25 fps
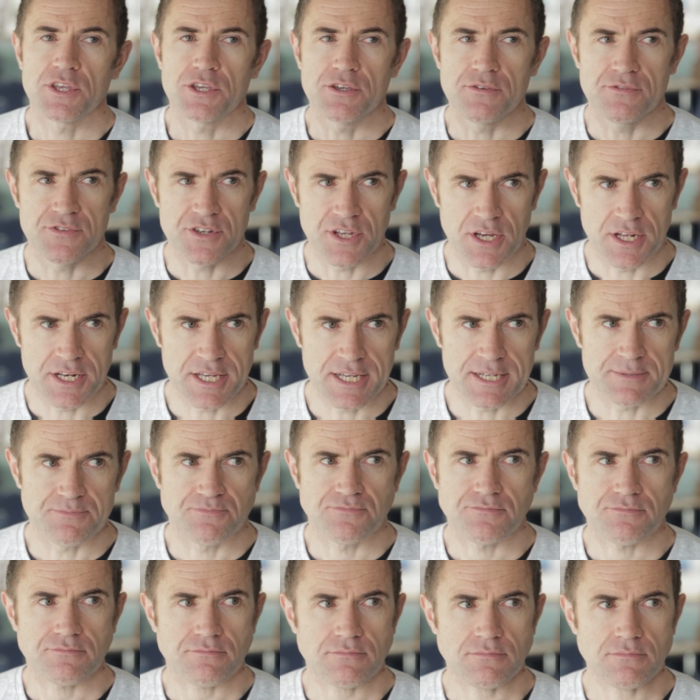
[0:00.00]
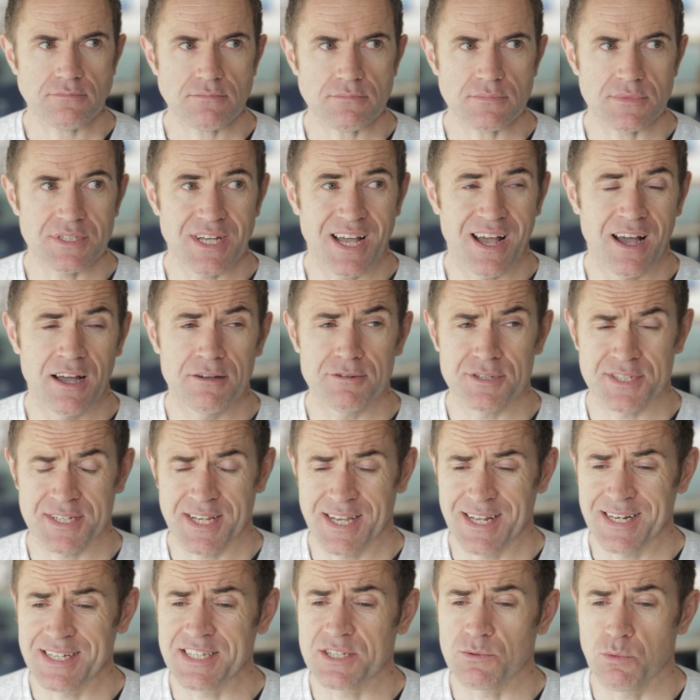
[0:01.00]
You've done it, I would
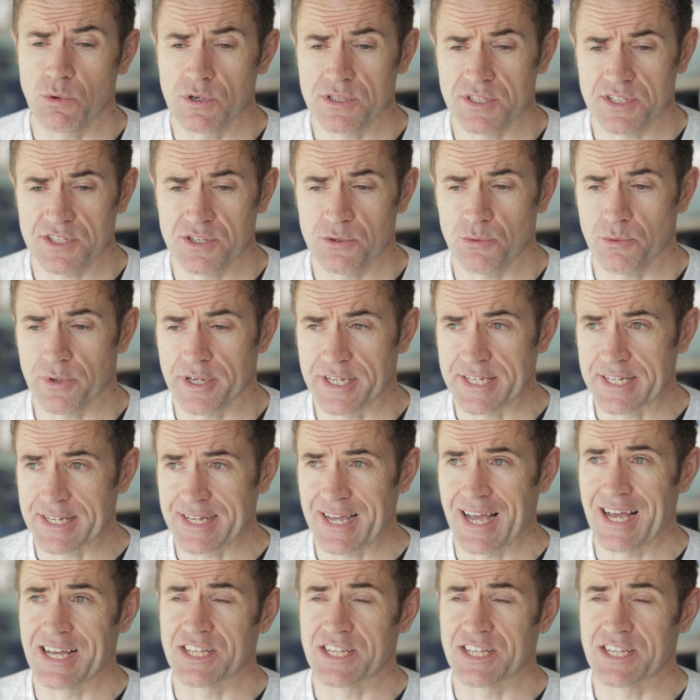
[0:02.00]
say, at least once a week,